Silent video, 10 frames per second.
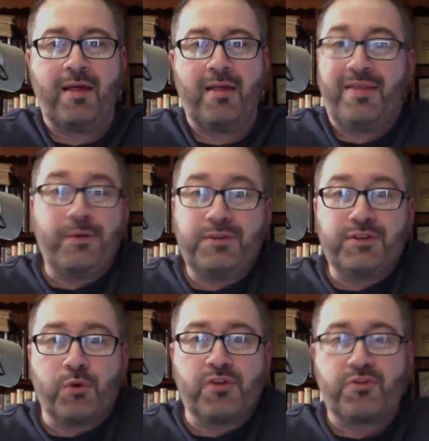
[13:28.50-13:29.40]
They only
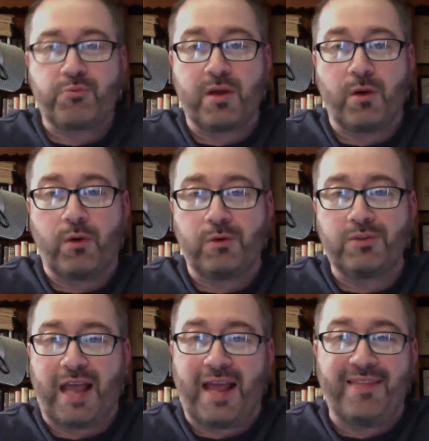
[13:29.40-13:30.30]
scored 3
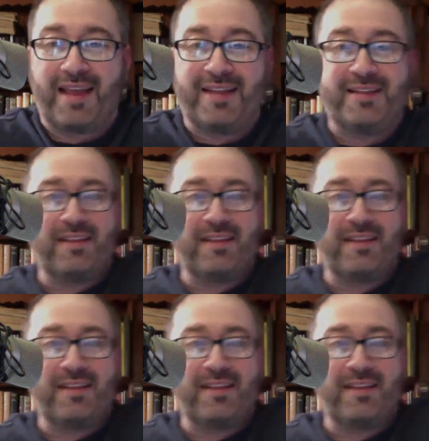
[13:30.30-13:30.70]
goals, and the